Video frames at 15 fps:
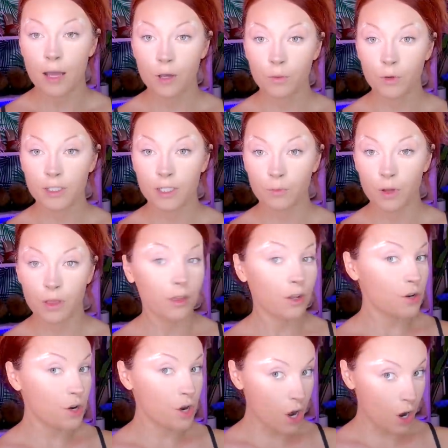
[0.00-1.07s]
that we're done with the
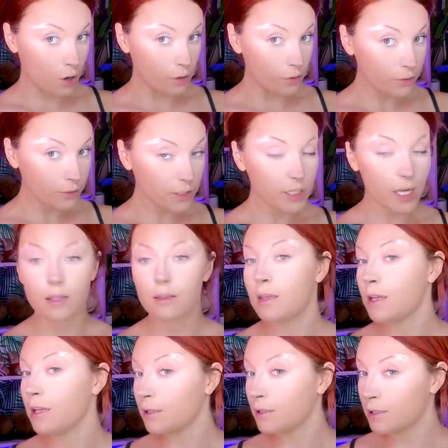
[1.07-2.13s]
nose, I
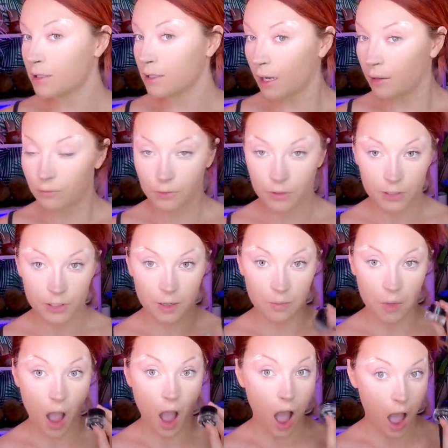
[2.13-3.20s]
think it is time for
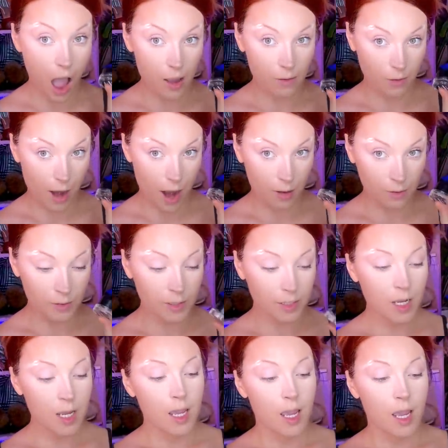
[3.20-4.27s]
some eyebrows.
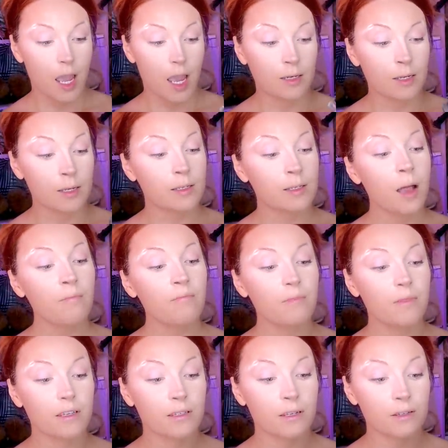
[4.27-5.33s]
And to
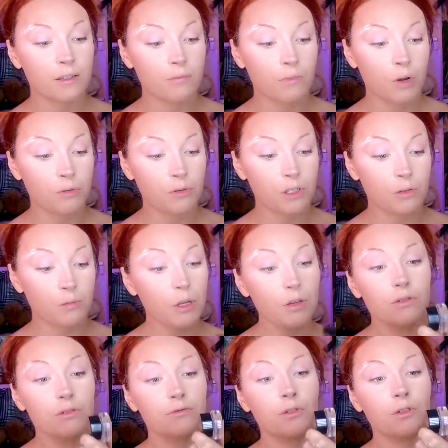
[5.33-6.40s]
some, this is the most
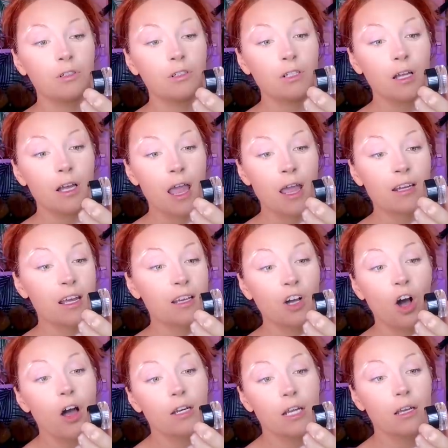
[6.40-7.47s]
beautiful and
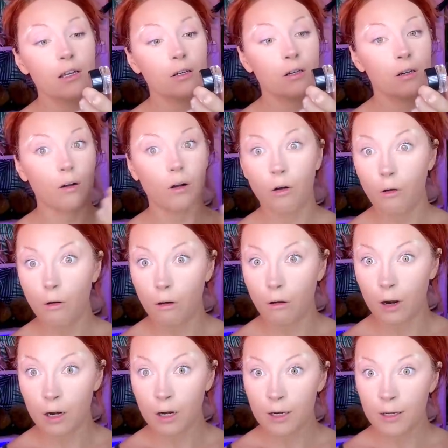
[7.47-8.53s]
iconic,
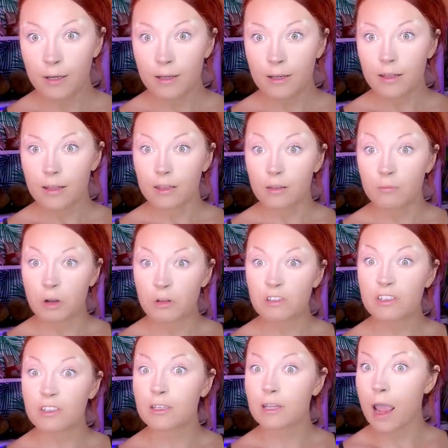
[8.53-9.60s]
or the
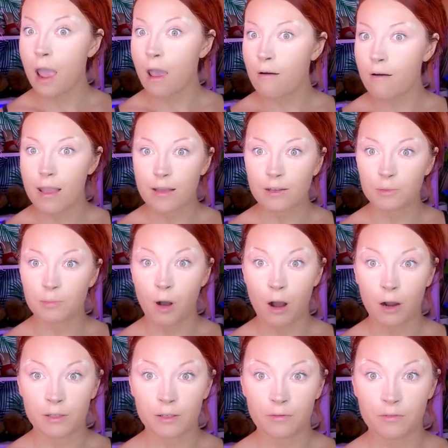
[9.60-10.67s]
most scariest
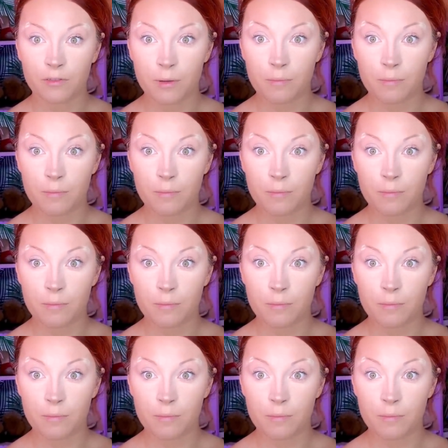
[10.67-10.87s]
part of the